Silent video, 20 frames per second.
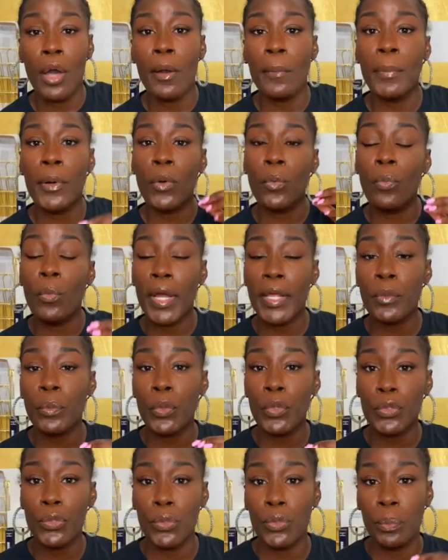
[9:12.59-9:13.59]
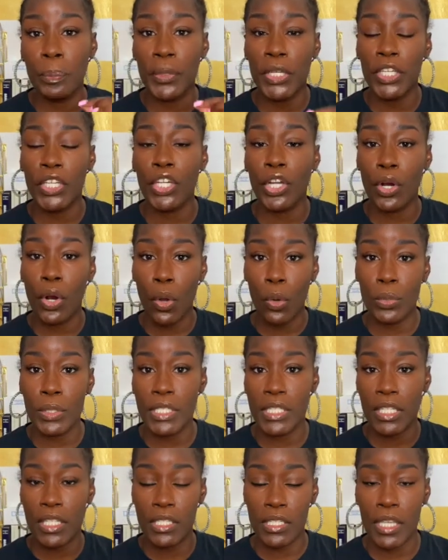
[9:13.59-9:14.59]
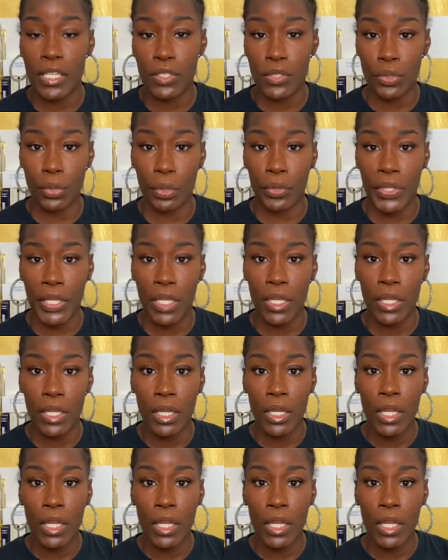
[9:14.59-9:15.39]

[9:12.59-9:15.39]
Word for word: But when will you be your own success story?